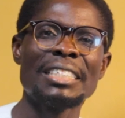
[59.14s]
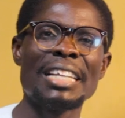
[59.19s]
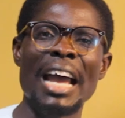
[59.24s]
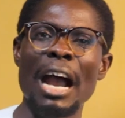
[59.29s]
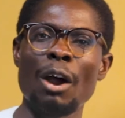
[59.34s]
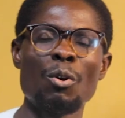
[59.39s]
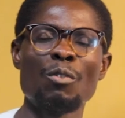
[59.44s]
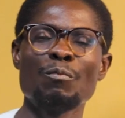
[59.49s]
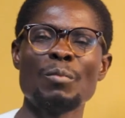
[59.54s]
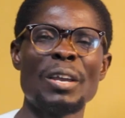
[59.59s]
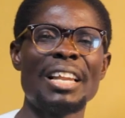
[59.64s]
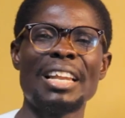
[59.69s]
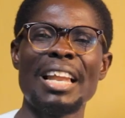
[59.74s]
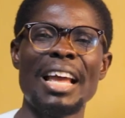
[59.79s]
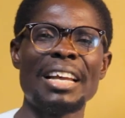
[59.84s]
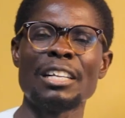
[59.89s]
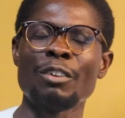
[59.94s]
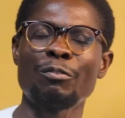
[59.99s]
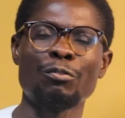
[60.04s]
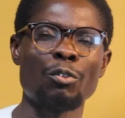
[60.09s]
that we've been
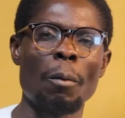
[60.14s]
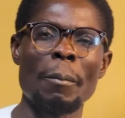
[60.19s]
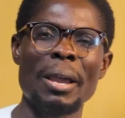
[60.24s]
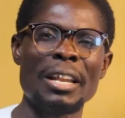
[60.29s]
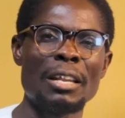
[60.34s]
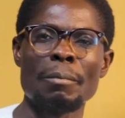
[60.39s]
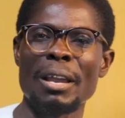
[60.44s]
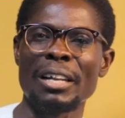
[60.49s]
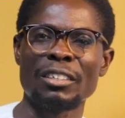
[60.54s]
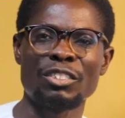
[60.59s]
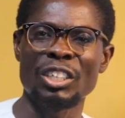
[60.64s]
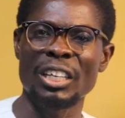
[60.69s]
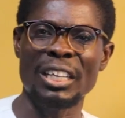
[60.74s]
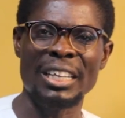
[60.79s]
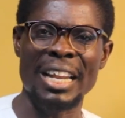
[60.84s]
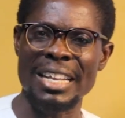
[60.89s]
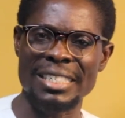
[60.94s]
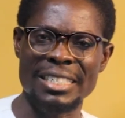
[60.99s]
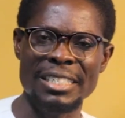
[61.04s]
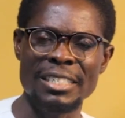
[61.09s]
learning from elementary
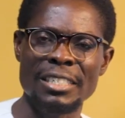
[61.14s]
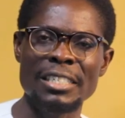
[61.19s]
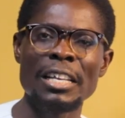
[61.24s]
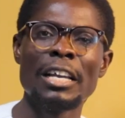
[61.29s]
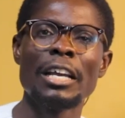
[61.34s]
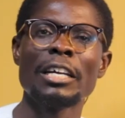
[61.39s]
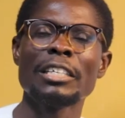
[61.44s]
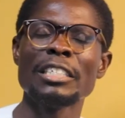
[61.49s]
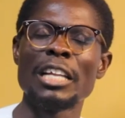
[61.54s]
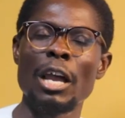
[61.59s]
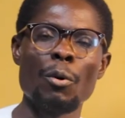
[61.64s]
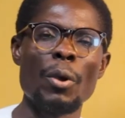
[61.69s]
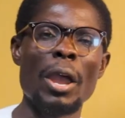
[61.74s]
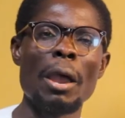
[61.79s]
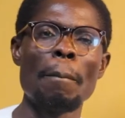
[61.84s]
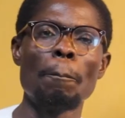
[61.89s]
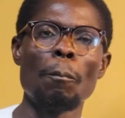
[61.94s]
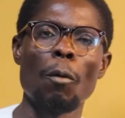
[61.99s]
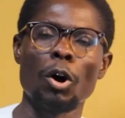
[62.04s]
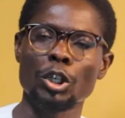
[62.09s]
classes. There were
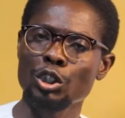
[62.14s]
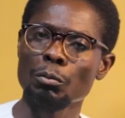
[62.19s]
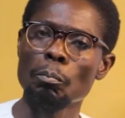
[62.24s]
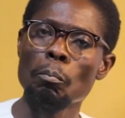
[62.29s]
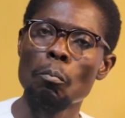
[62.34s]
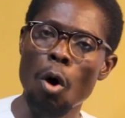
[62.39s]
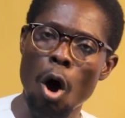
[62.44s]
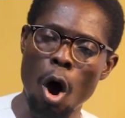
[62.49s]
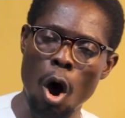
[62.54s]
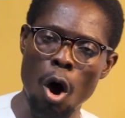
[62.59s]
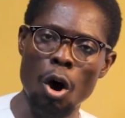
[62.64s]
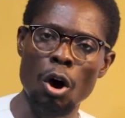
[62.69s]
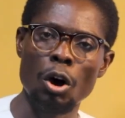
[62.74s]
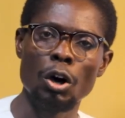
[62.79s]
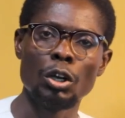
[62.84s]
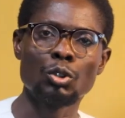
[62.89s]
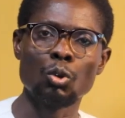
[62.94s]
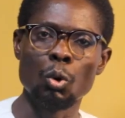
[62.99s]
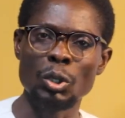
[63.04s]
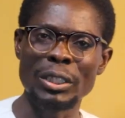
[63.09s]
much
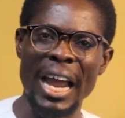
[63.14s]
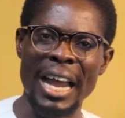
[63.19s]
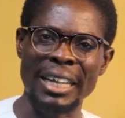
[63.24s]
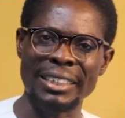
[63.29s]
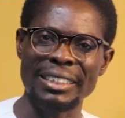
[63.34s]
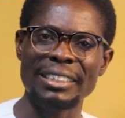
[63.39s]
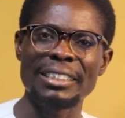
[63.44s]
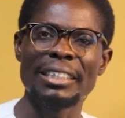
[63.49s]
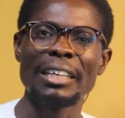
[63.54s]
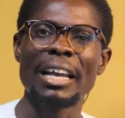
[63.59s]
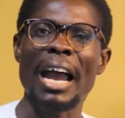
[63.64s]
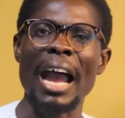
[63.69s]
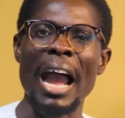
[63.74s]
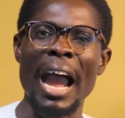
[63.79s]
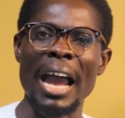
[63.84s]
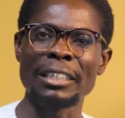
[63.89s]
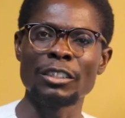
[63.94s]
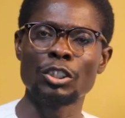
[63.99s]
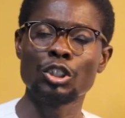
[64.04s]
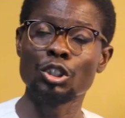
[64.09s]
more to that.
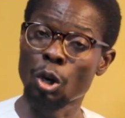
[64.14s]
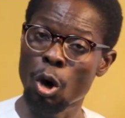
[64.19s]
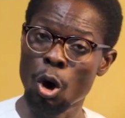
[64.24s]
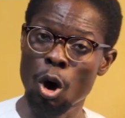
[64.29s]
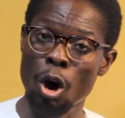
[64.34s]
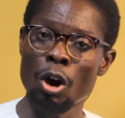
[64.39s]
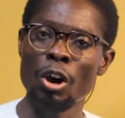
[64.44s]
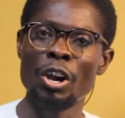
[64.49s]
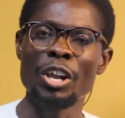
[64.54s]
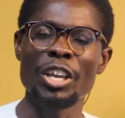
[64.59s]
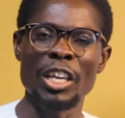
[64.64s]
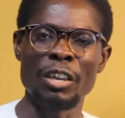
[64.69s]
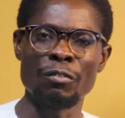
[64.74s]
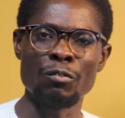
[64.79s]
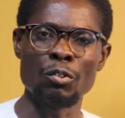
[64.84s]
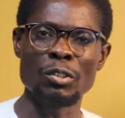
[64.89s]
And so, if